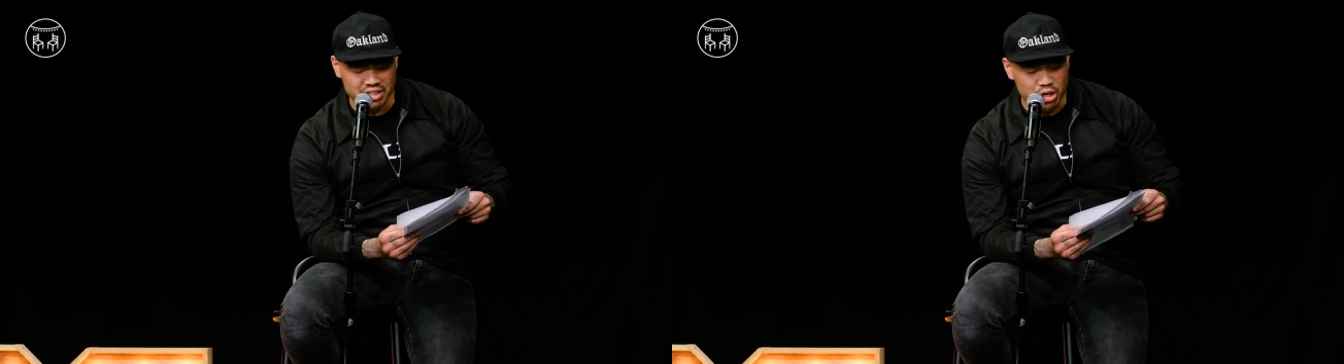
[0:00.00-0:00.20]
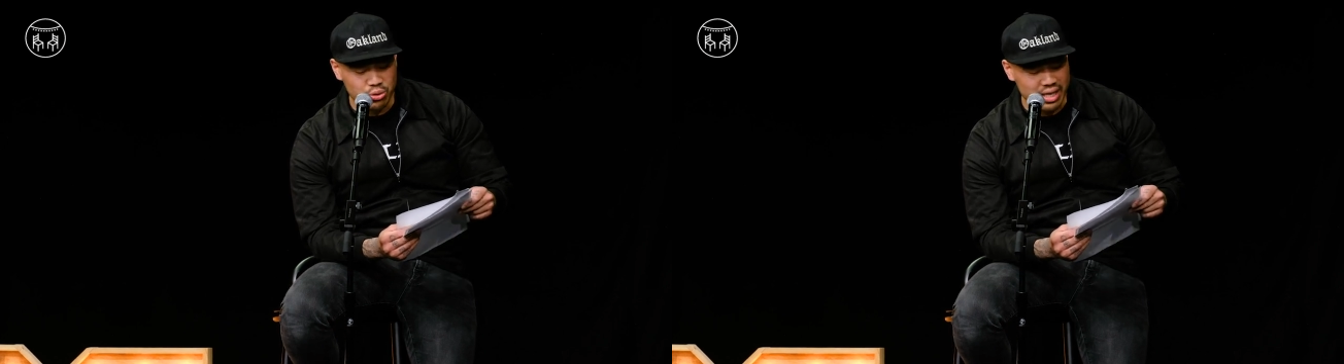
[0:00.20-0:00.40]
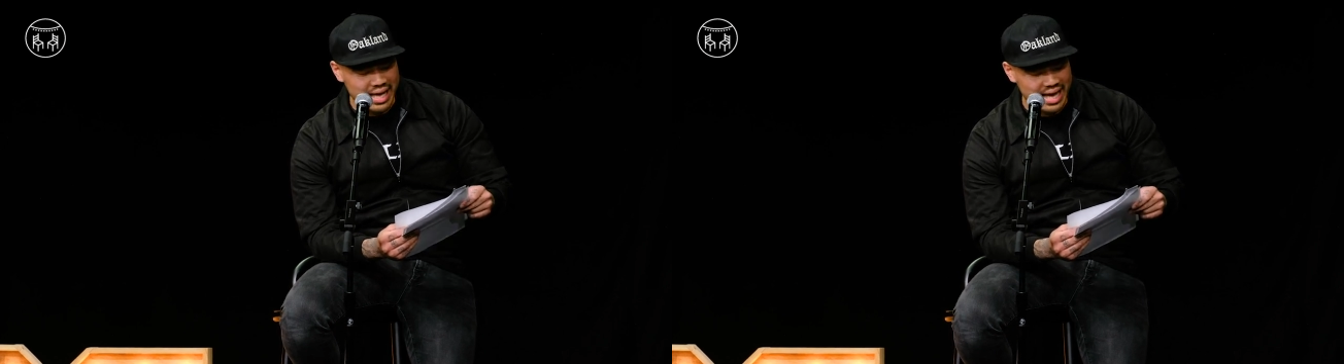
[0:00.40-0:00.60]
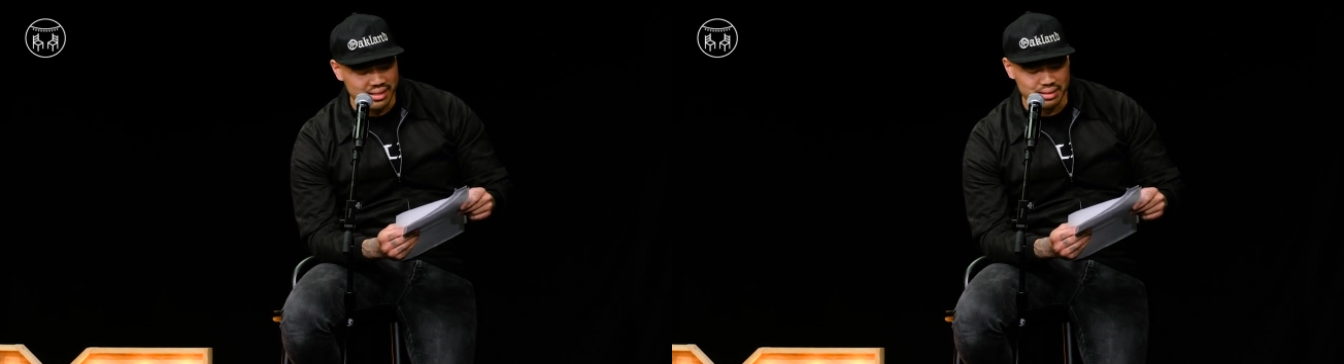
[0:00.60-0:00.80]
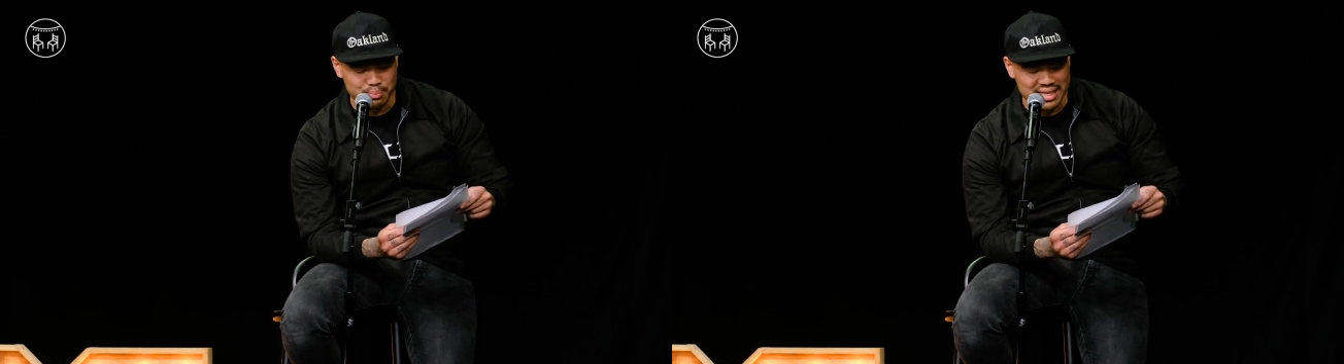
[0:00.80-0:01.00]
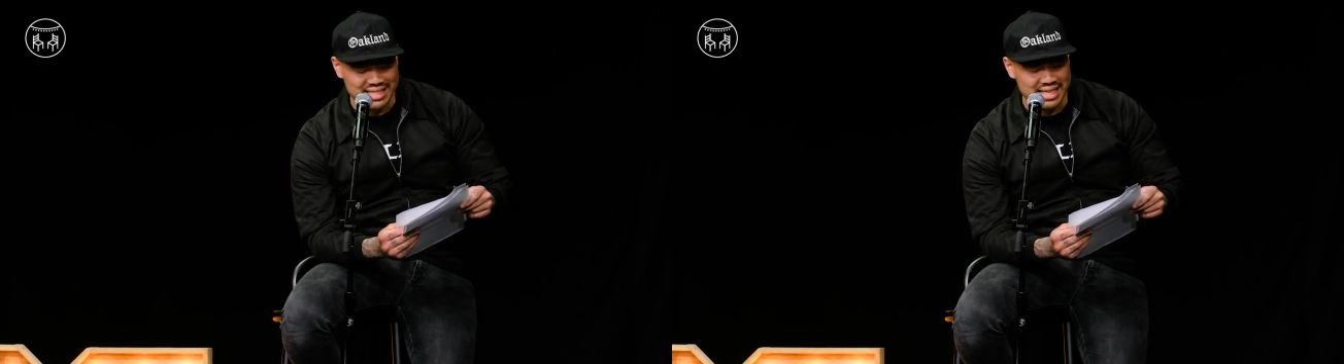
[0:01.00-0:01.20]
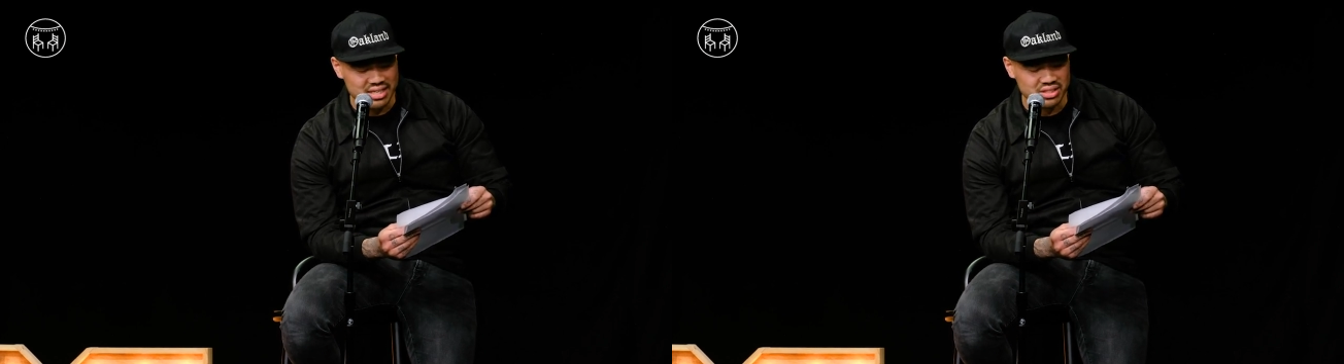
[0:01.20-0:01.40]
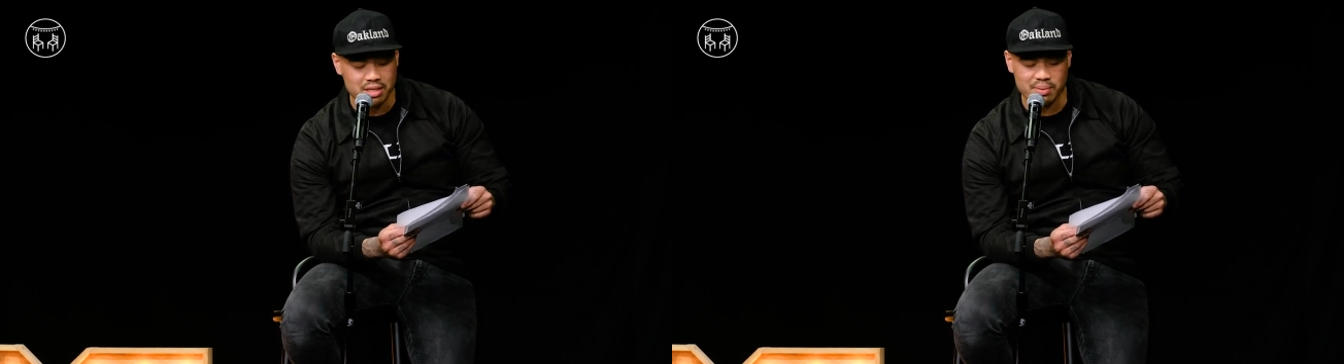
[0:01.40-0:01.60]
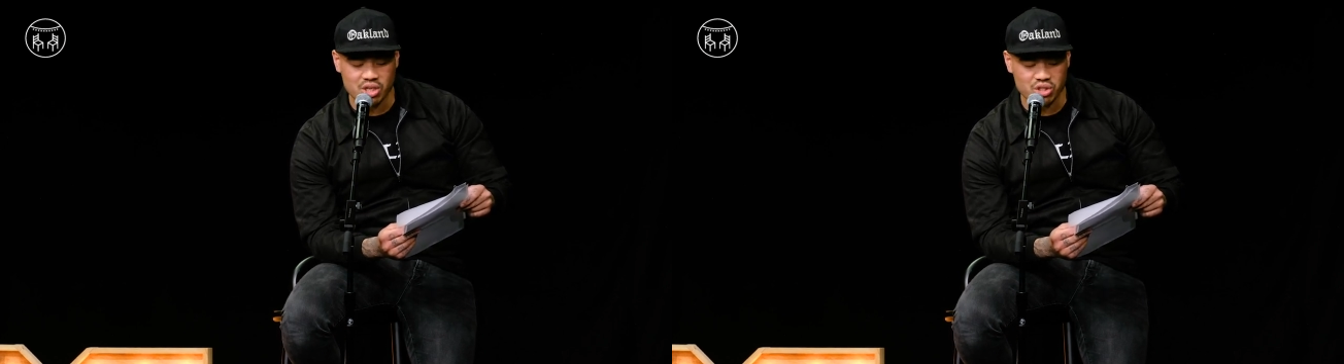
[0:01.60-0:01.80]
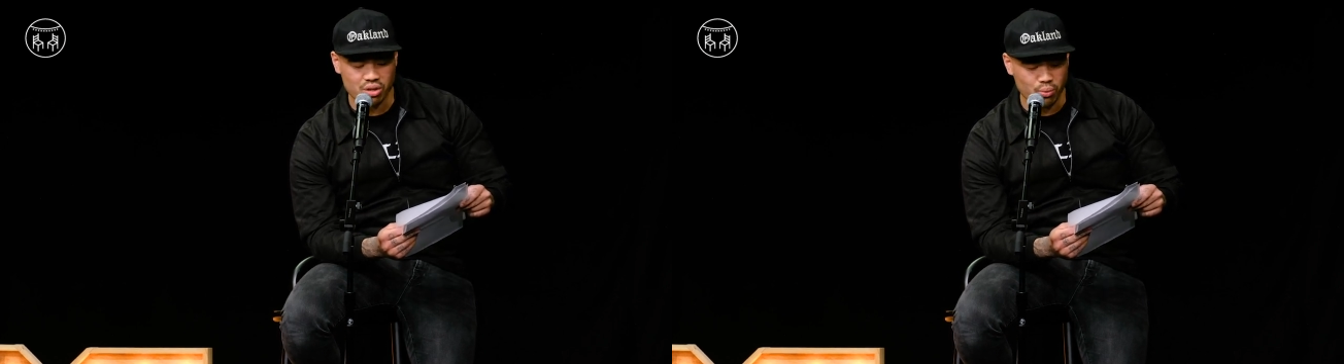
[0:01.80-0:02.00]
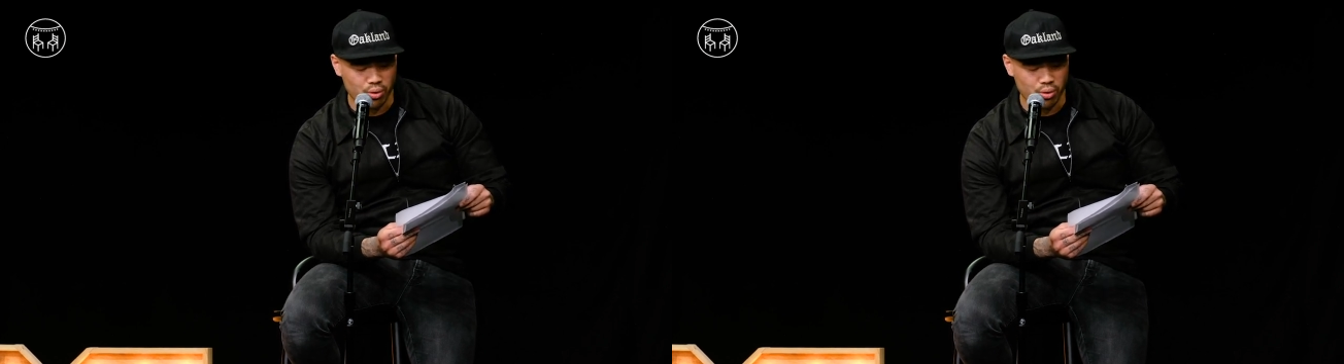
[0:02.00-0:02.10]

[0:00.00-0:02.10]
unknowingly had PTSD because of the